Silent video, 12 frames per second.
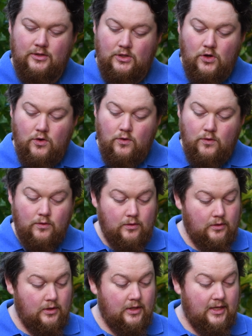So
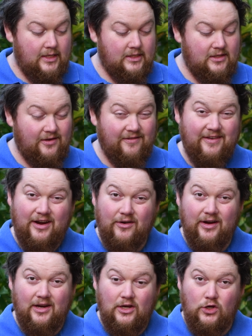this is a
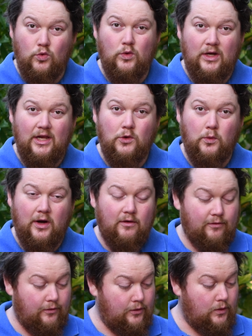very unique rare
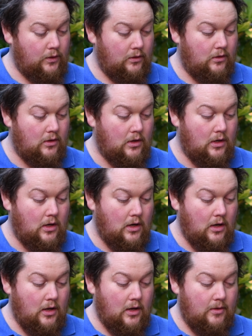fruit.
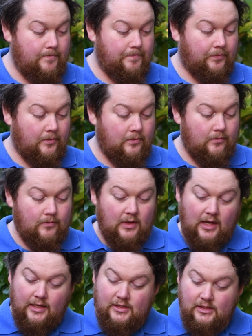Um,
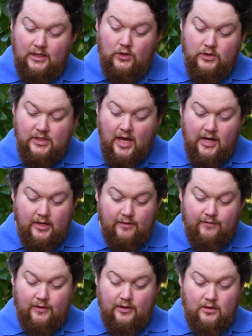it's It looks kind of
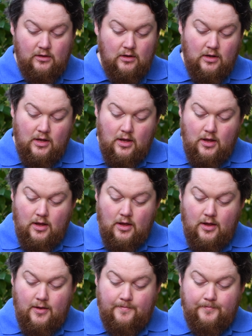different.
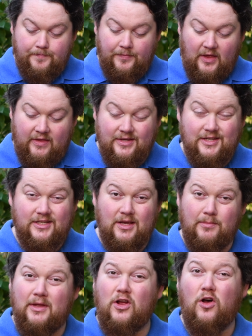Um, this is
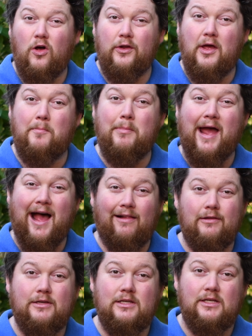something called a
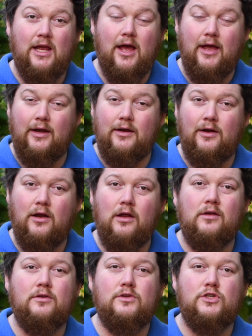Palestine
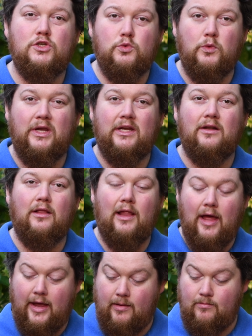sweet
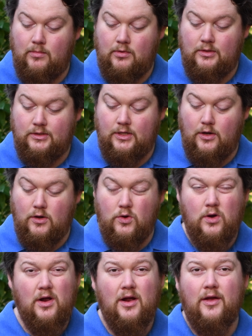lime.
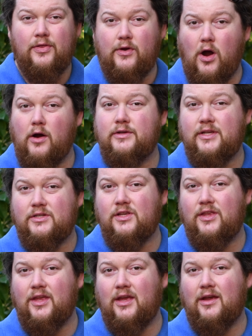So there are such
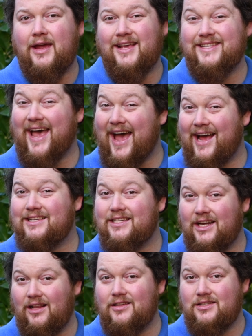a thing as
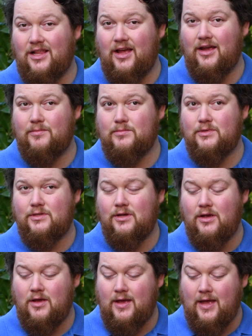acidless limes,